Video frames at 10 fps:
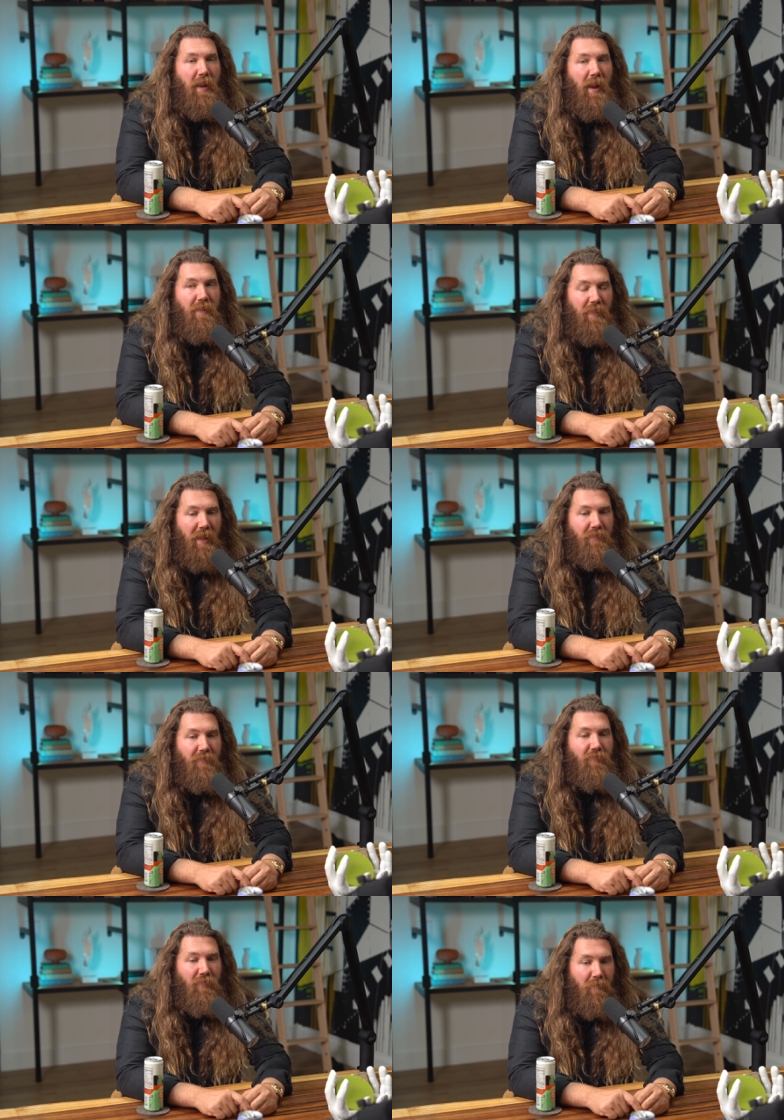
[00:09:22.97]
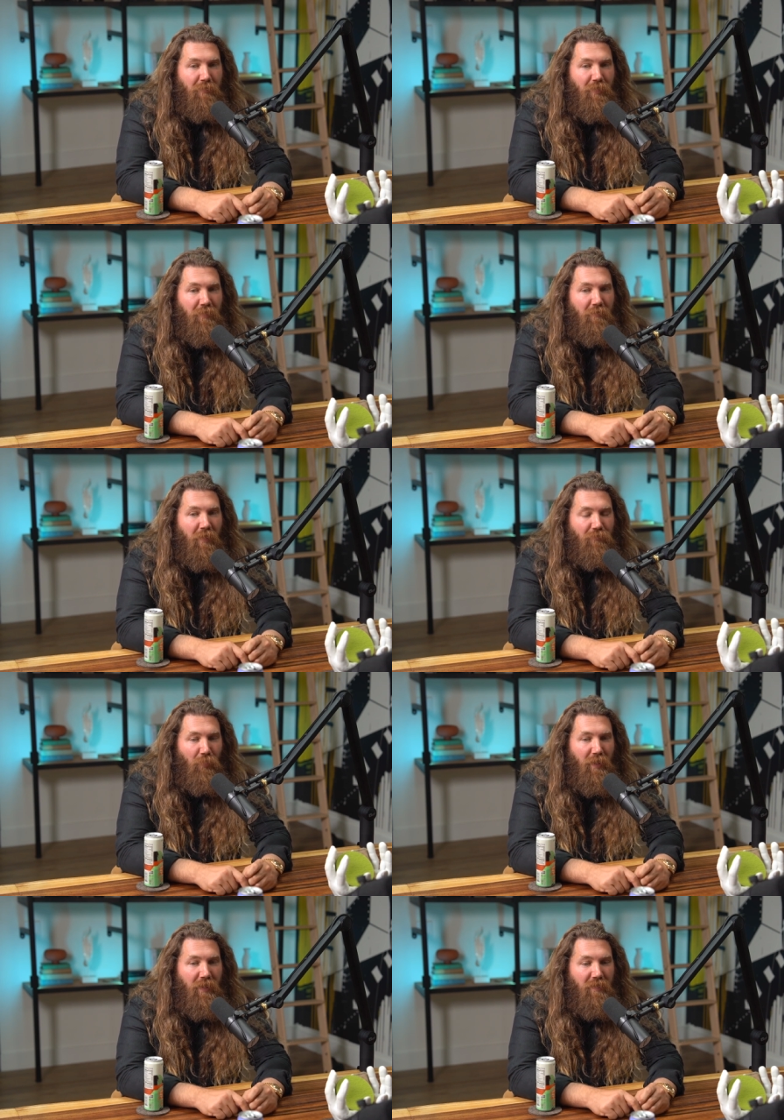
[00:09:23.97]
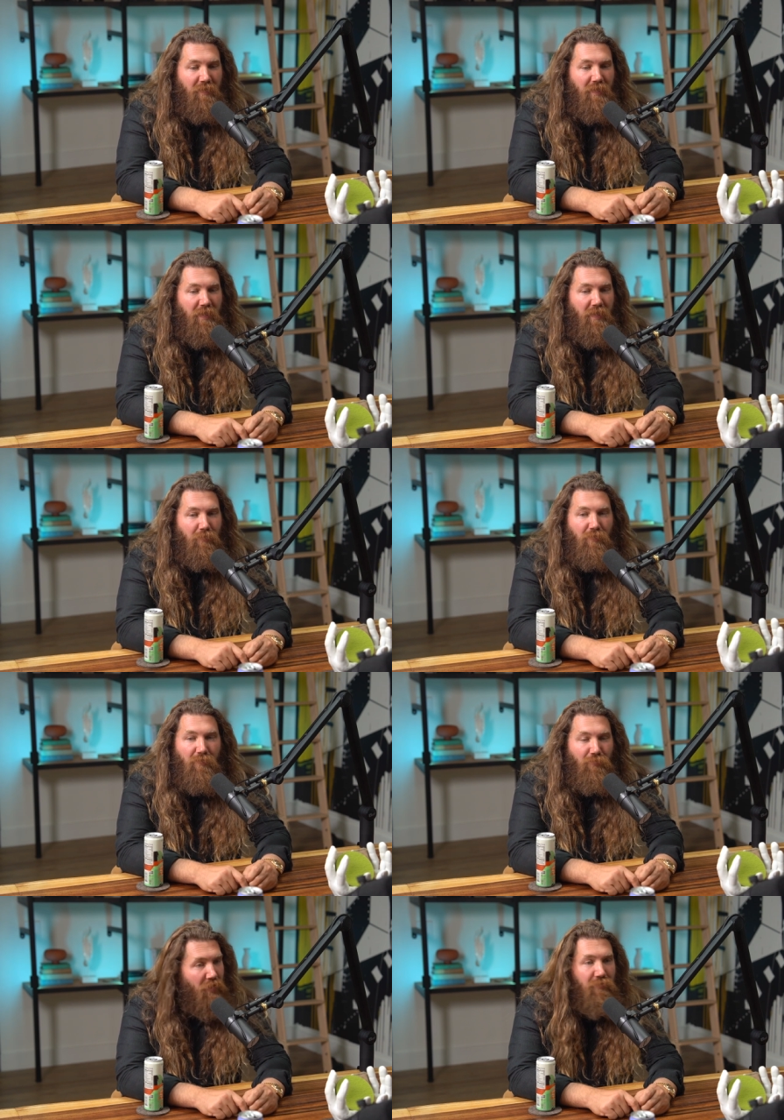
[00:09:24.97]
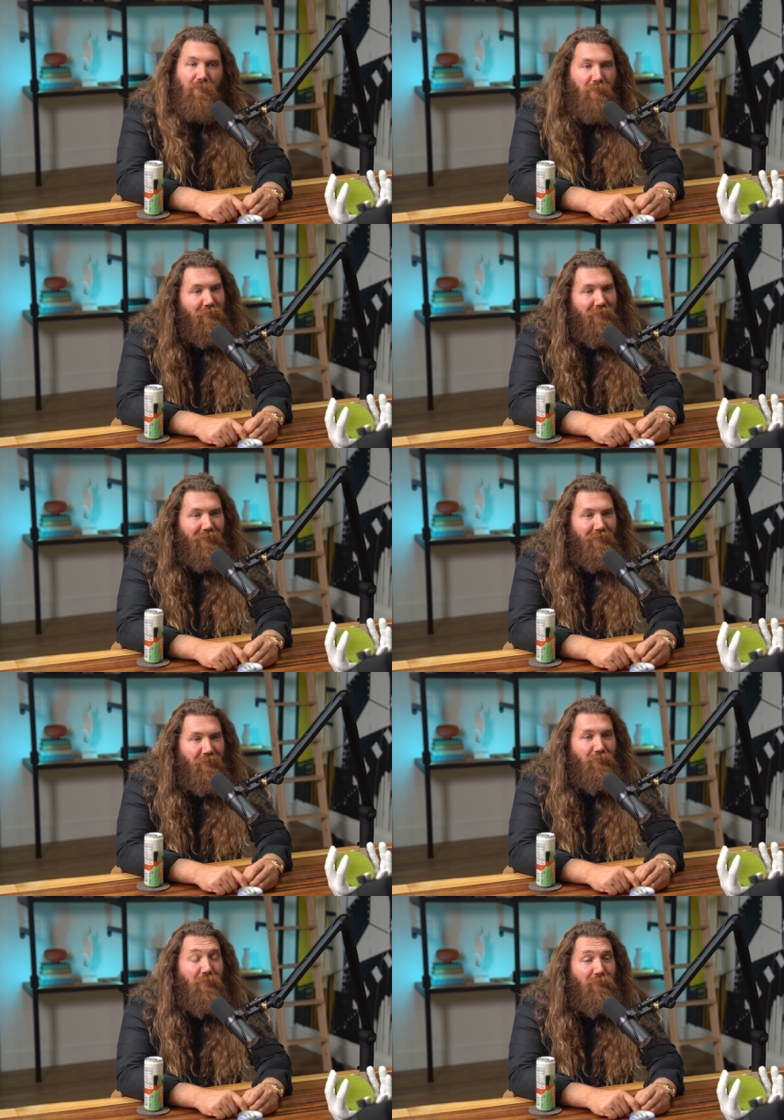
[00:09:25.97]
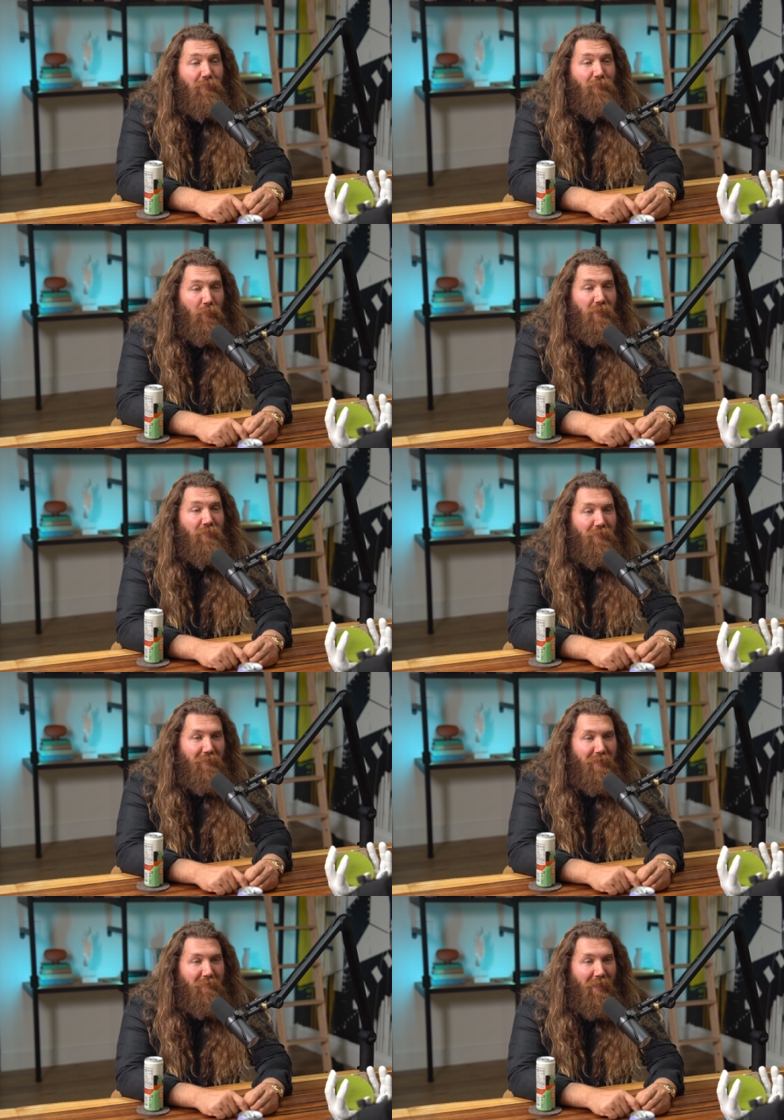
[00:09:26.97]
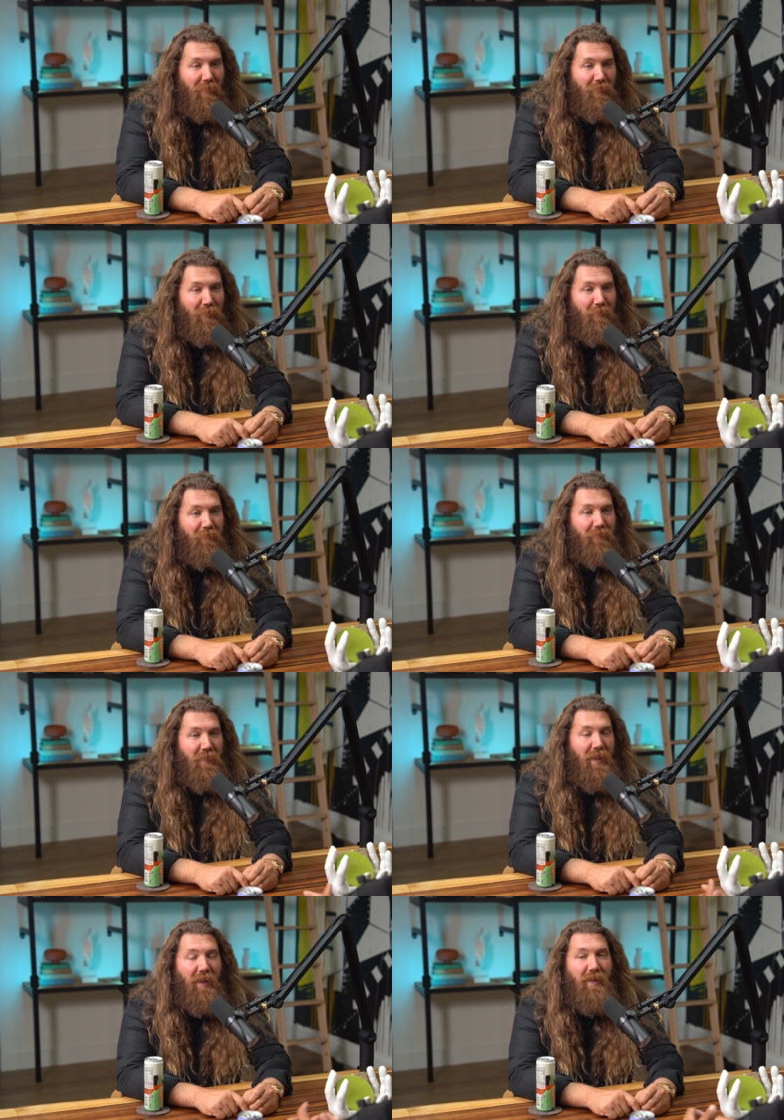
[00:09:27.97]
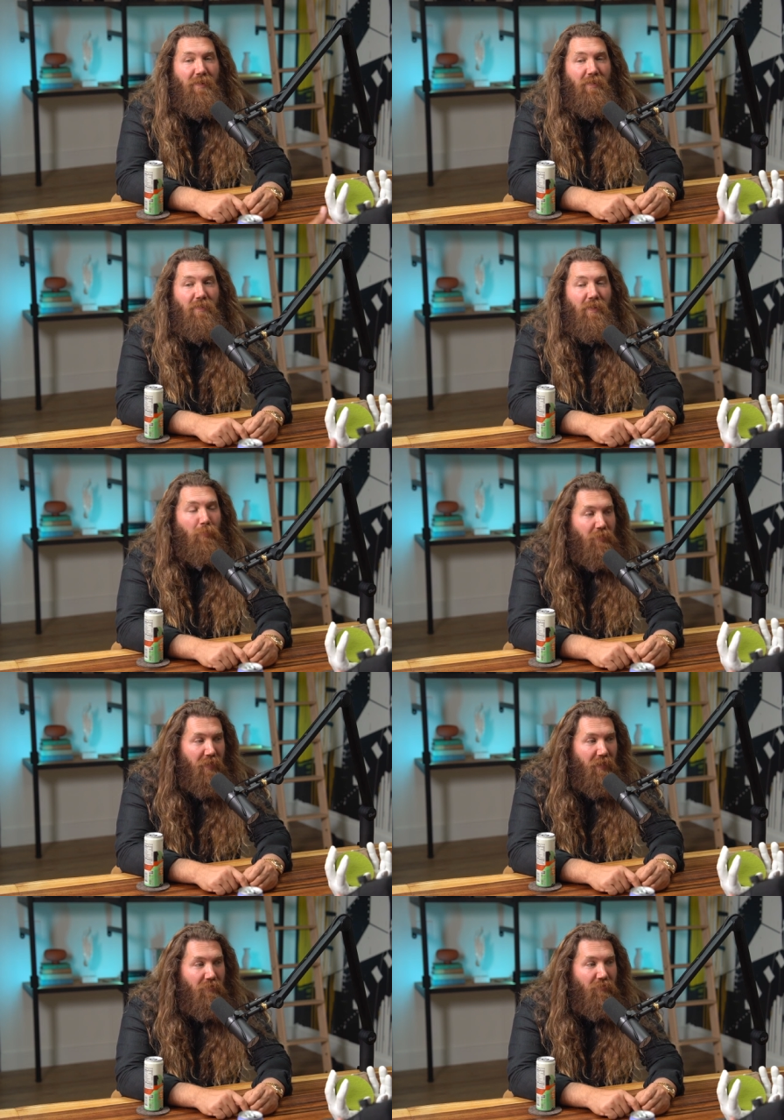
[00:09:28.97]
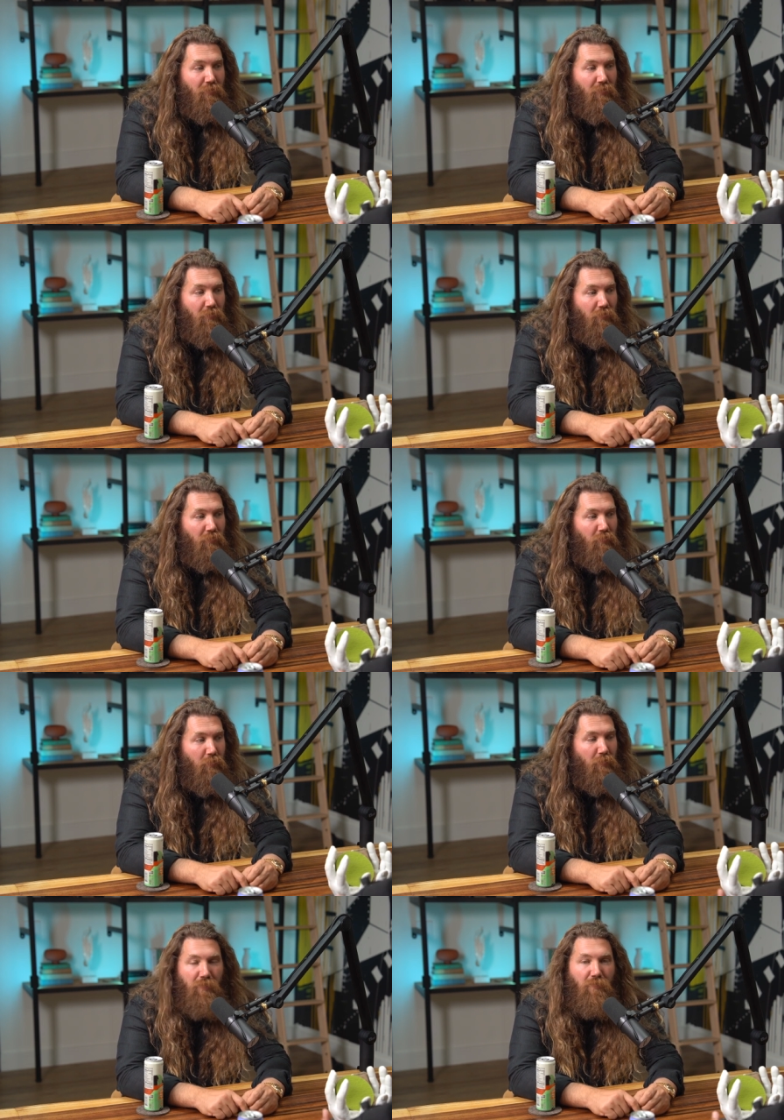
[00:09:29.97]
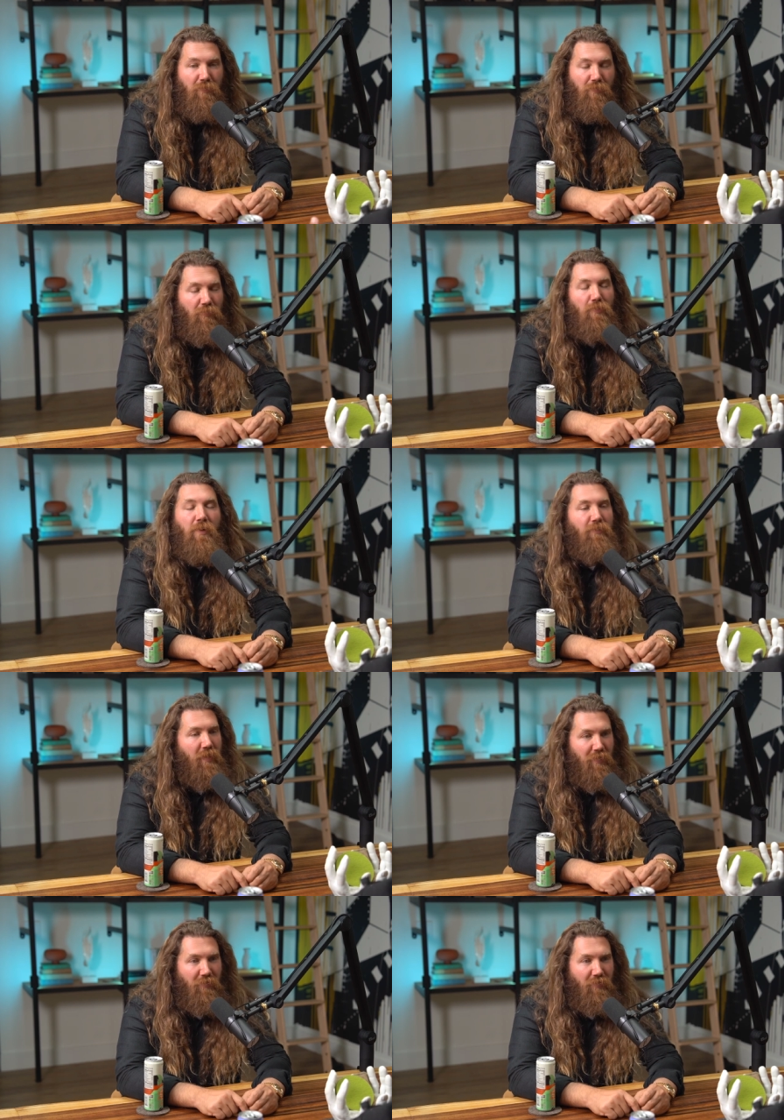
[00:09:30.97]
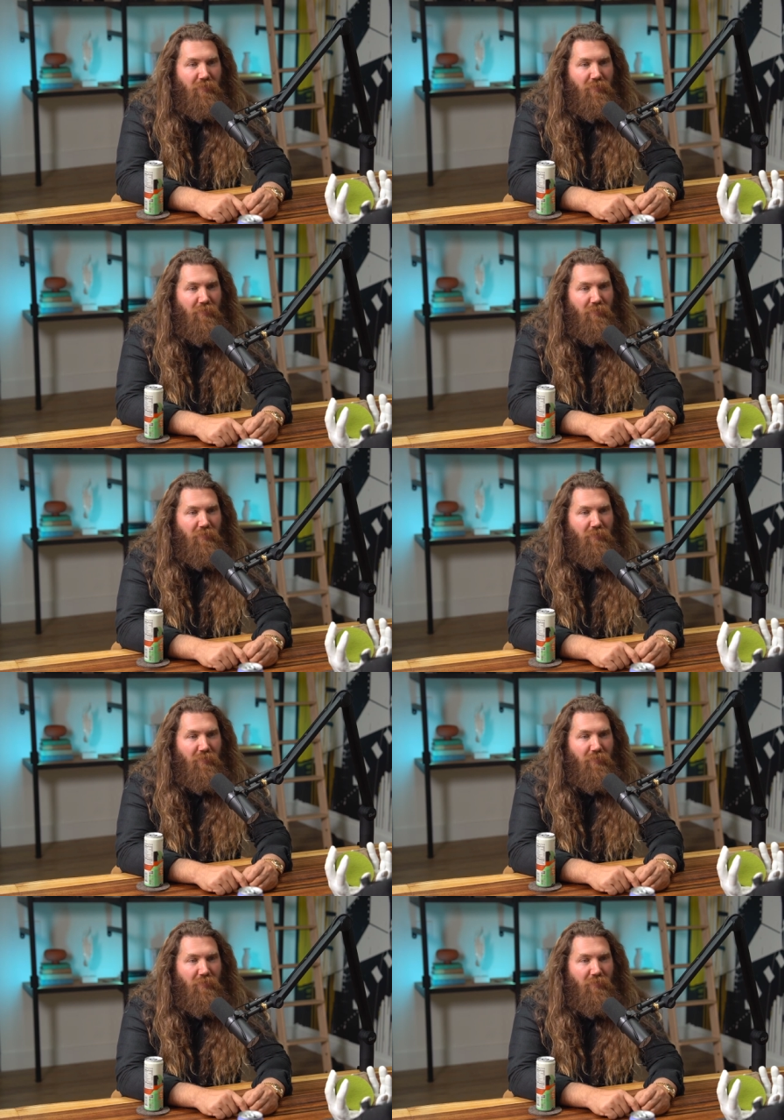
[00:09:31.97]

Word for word: And that December of 2019, it was dreadful. Yeah. It was our first winter in Malibu. Okay. And there were days we would do $200,